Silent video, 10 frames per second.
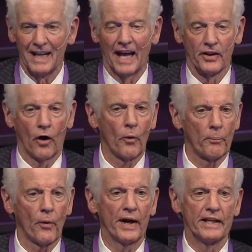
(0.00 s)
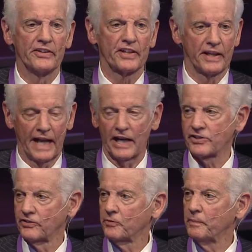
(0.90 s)
And the whole point is
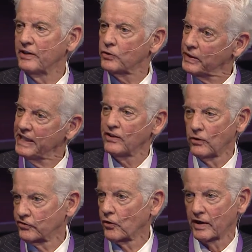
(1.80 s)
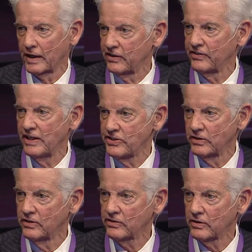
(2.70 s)
connections between those
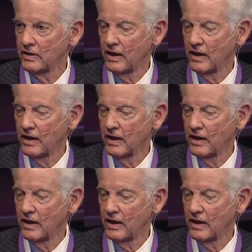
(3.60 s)
organizations,